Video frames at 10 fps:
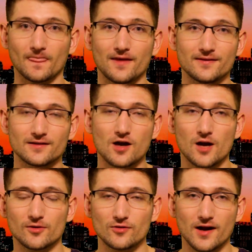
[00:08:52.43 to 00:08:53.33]
I think that
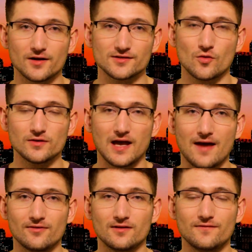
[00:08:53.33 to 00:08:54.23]
Conor McGregor is going to
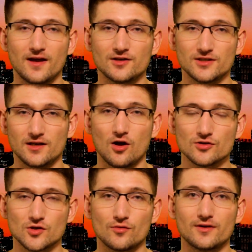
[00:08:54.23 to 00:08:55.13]
have an advantage in
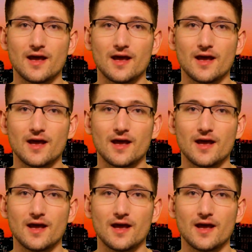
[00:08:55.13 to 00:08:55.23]
also the